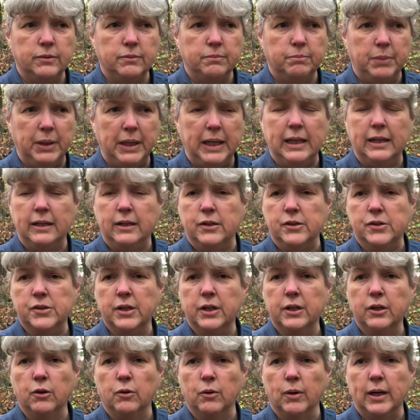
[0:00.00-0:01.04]
begin to
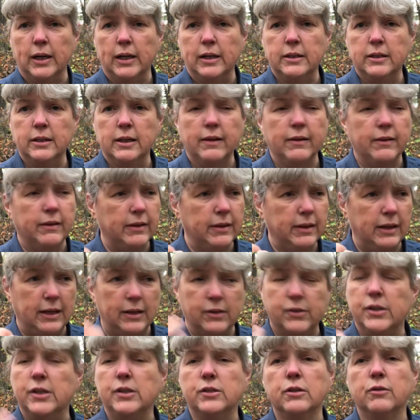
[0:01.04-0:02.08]
disintegrate,
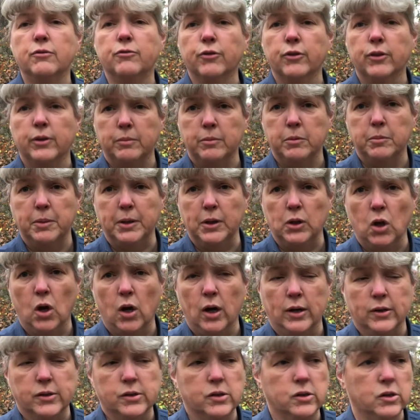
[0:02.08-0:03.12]
it's easy for them to be
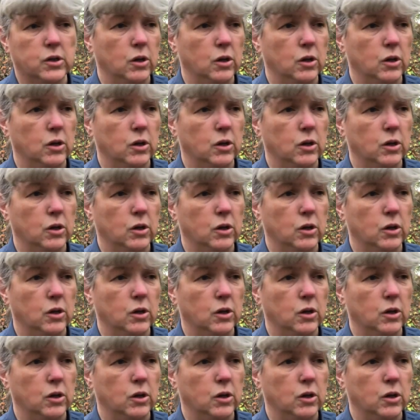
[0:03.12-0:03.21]
lost.